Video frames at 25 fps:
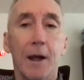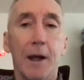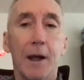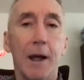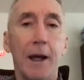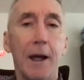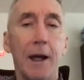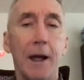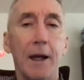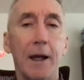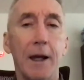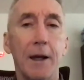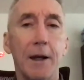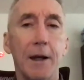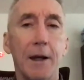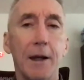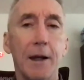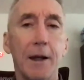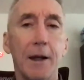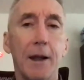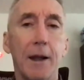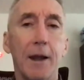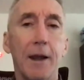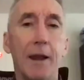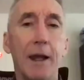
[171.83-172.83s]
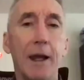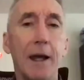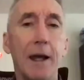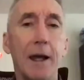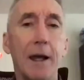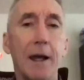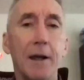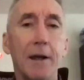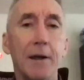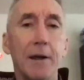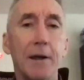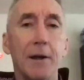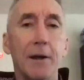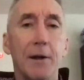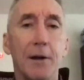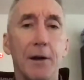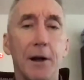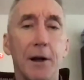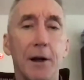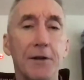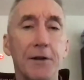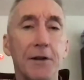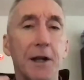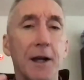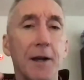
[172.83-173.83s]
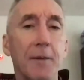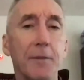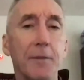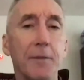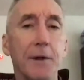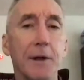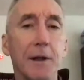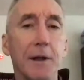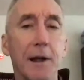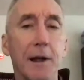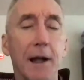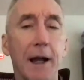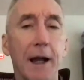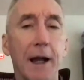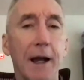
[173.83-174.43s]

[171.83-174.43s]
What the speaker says: And then attempted,